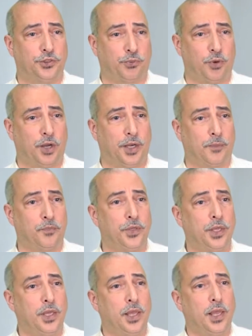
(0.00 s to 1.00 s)
are running.
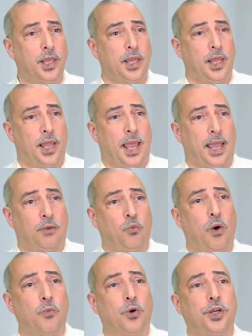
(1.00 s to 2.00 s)
And
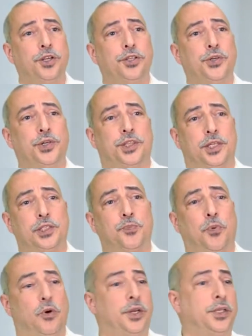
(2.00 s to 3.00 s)
what we're going to do at this
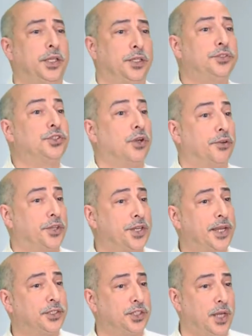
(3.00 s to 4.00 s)
point is start the
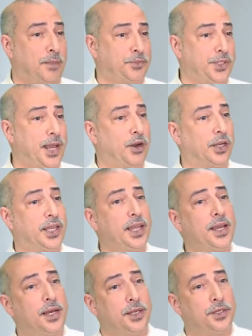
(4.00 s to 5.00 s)
desktops. Now
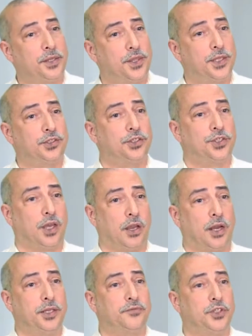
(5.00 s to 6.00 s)
again, this is the
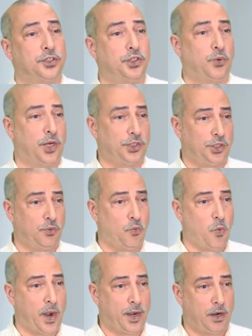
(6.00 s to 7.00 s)
kind of situation
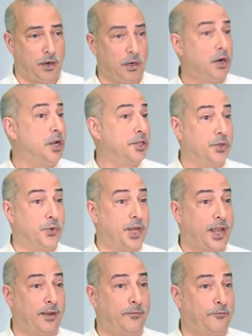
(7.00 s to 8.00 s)
where you would
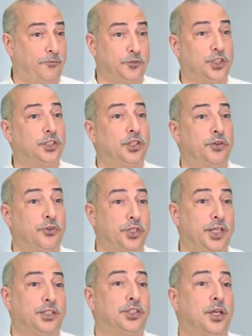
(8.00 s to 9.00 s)
have 600
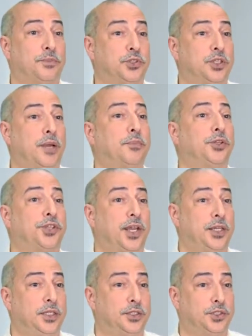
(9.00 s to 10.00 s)
desktops
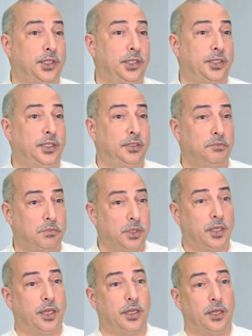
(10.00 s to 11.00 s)
simultaneously
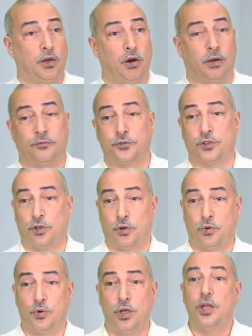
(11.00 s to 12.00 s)
kicking off. So